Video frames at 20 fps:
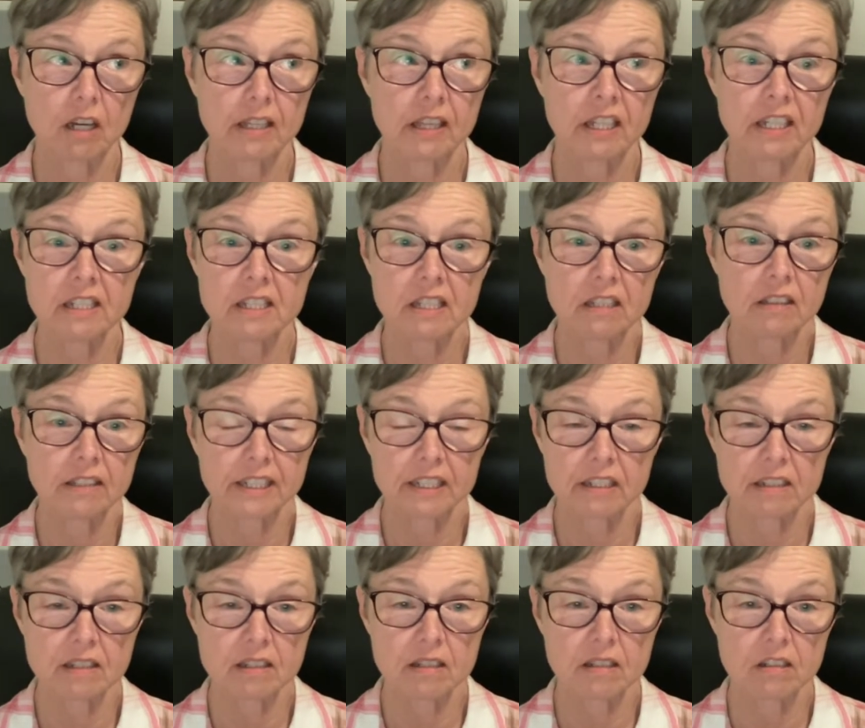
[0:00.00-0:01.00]
think it's the
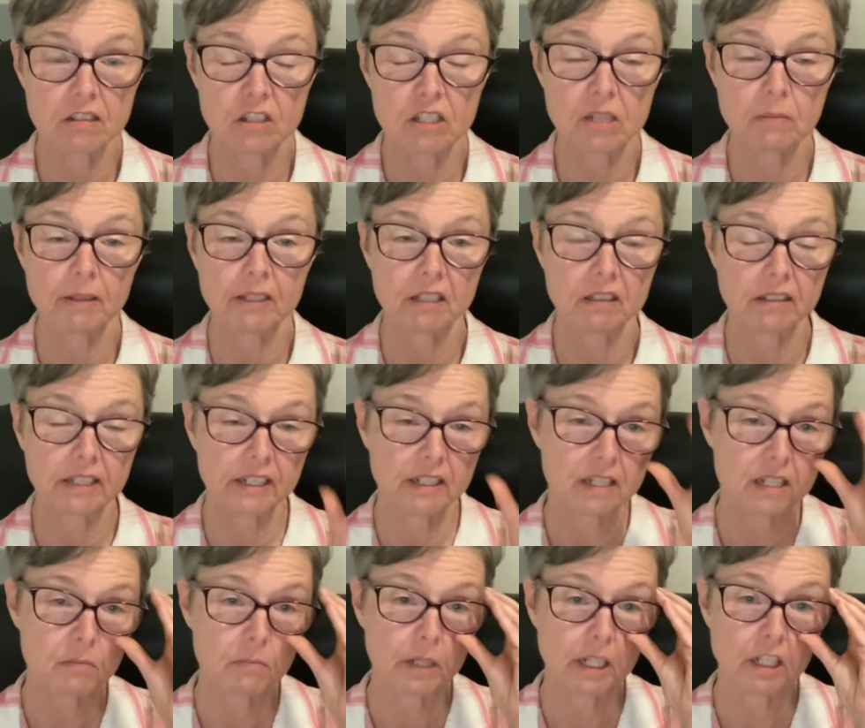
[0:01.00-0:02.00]
leanest, just about the
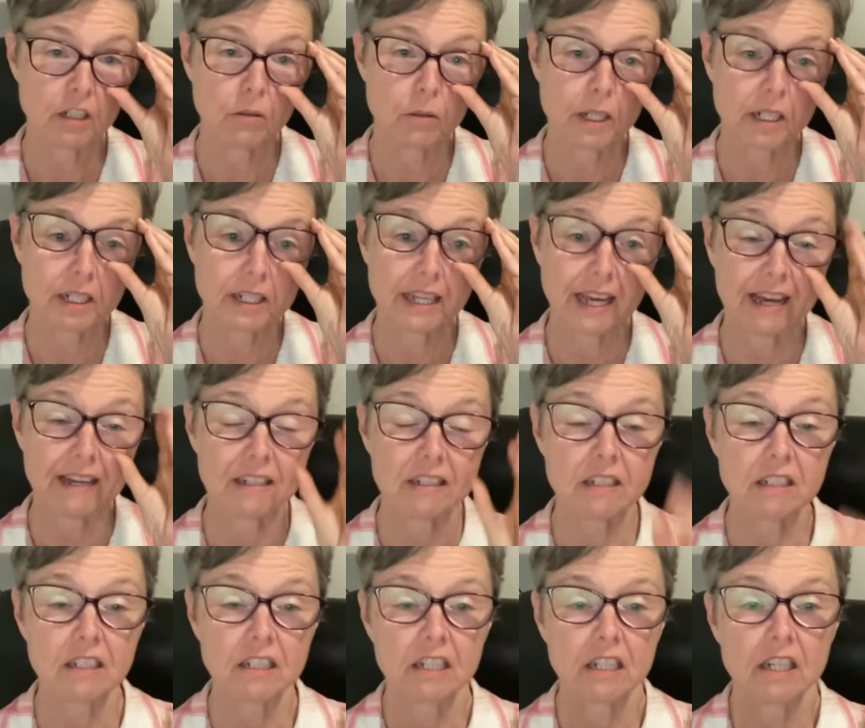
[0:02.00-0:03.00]
leanest meat you can get.
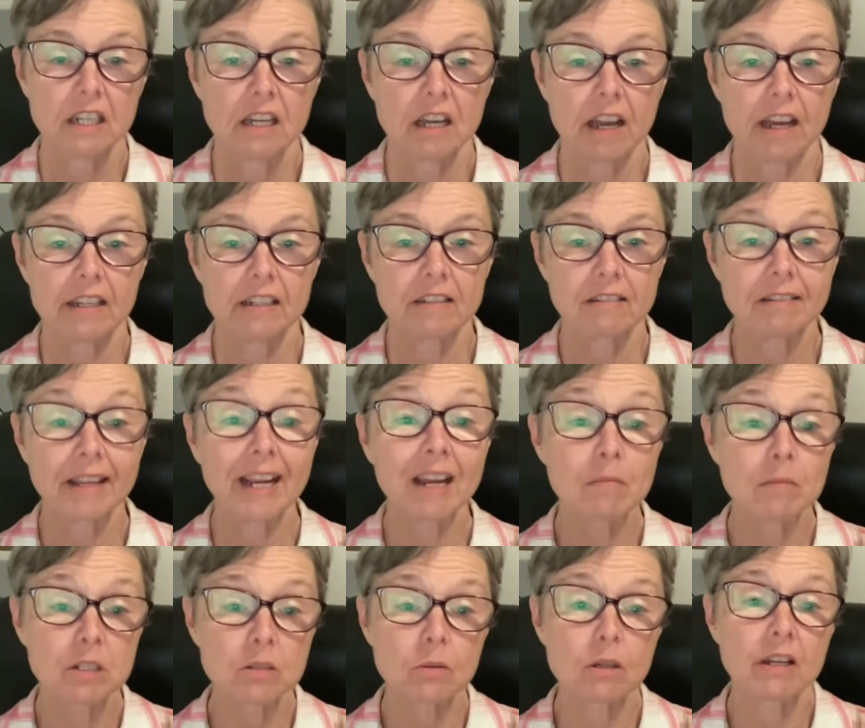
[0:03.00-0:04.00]
And
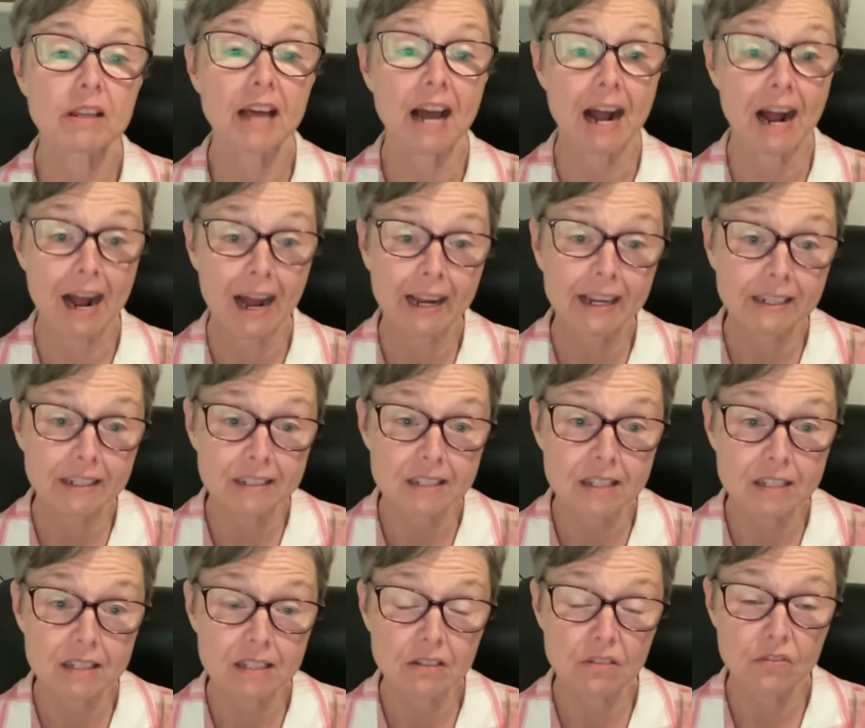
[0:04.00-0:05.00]
lamb is one of the
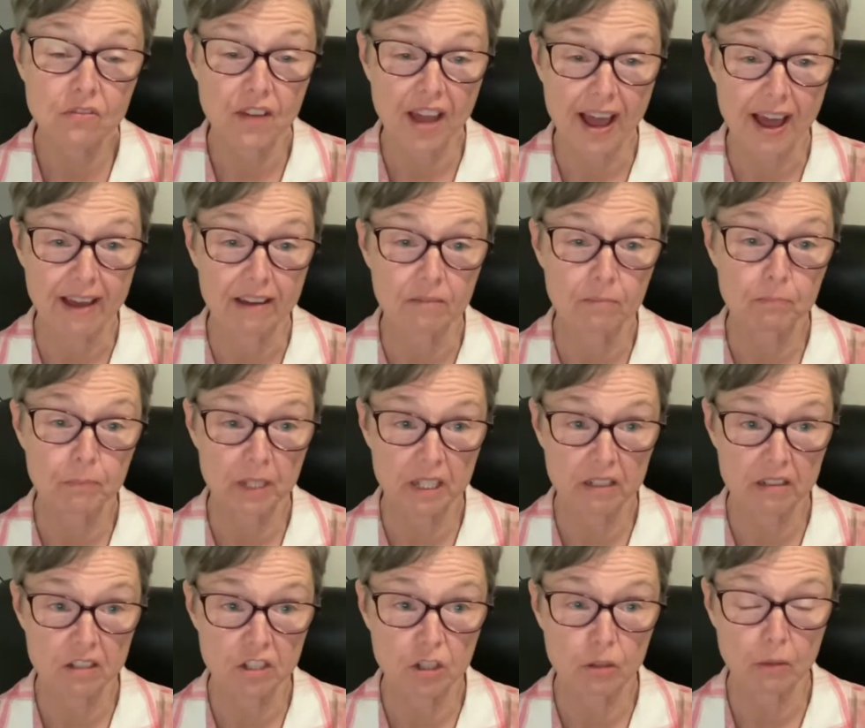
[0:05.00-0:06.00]
highest fat
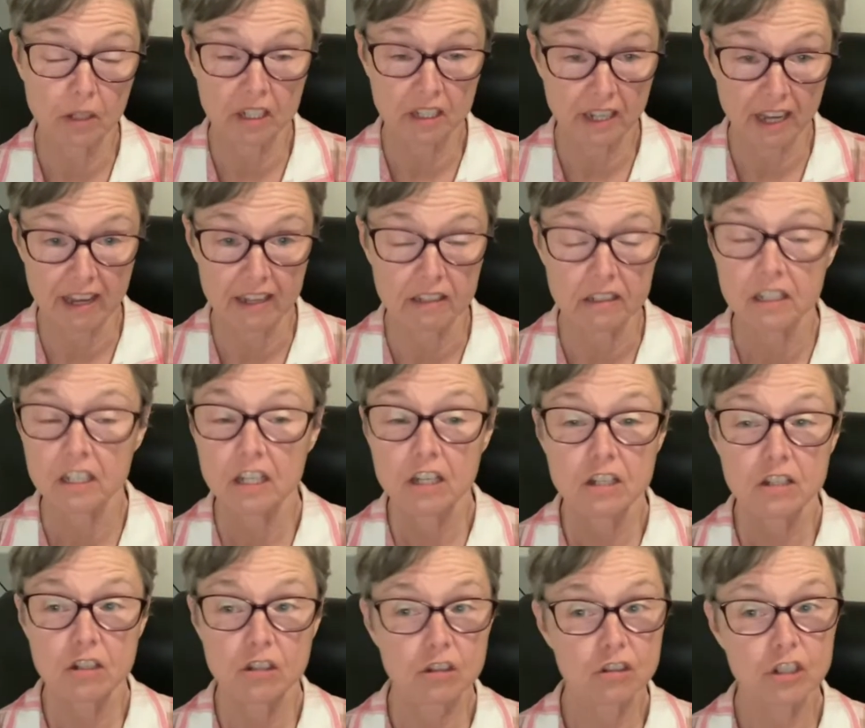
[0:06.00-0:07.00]
meats you can get.
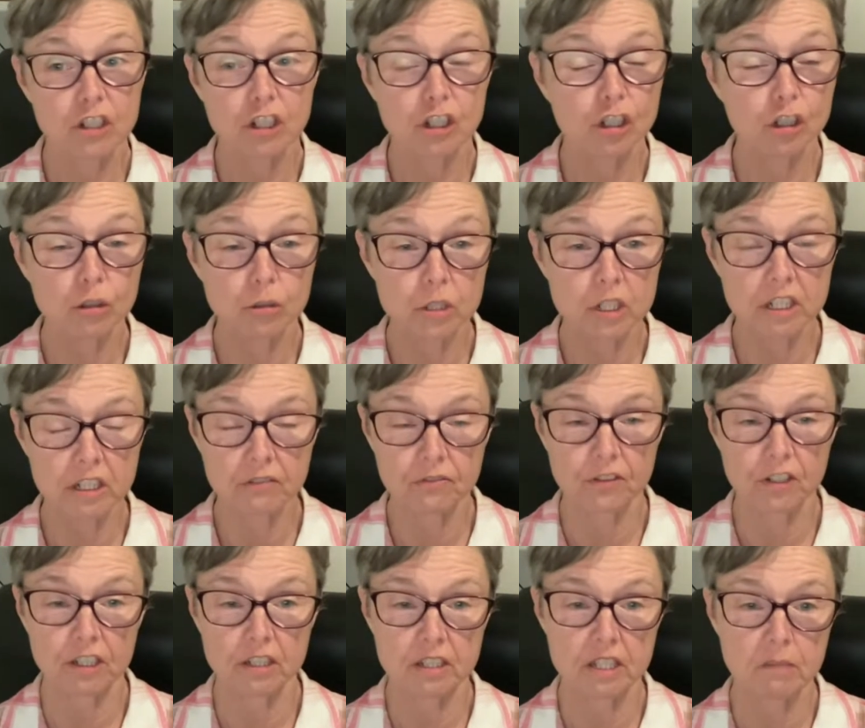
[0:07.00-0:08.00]
So there's a huge
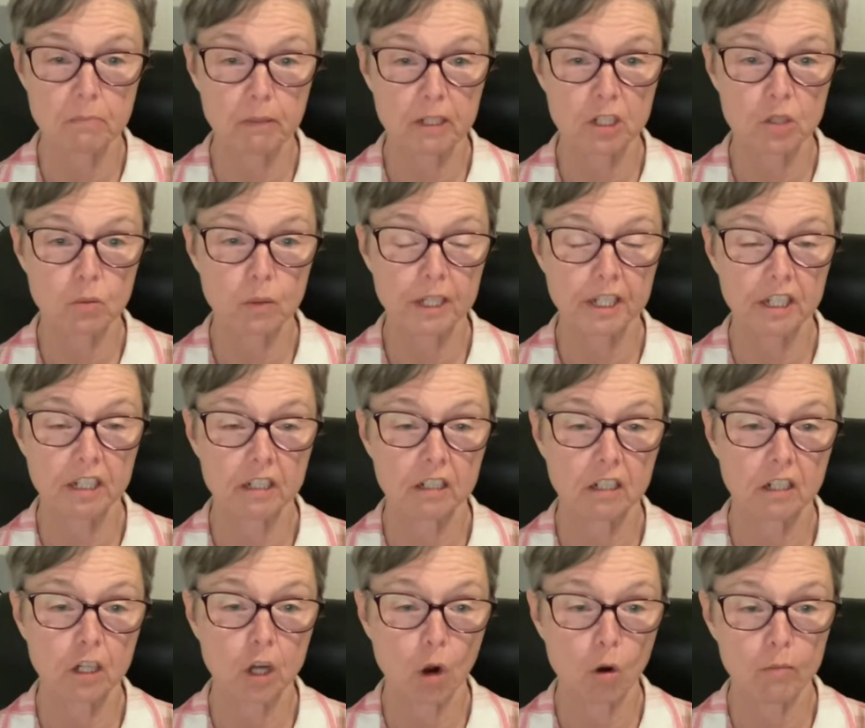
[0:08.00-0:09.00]
difference
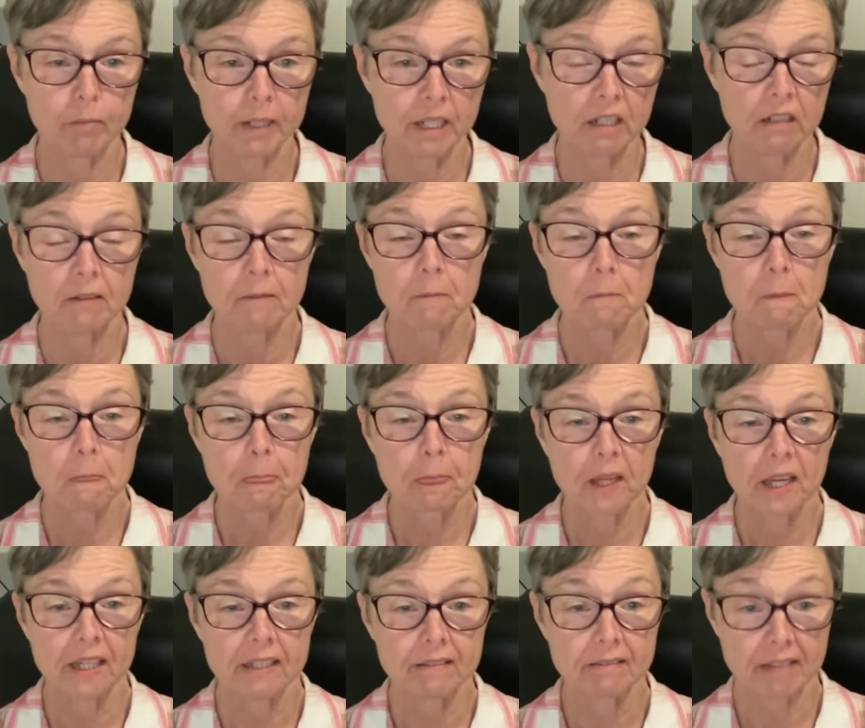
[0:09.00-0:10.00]
between goat meat
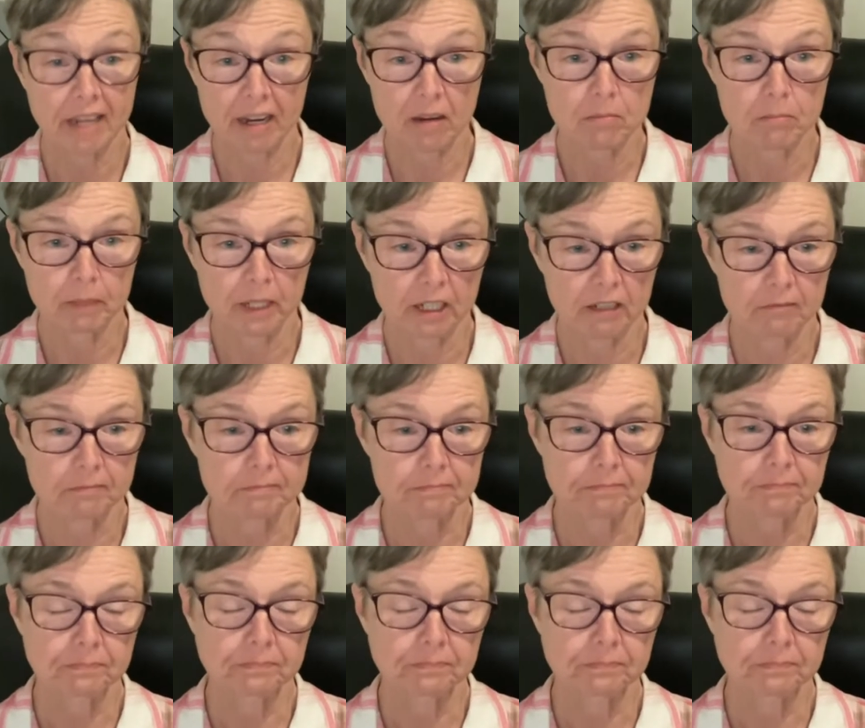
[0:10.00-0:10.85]
and lamb meat.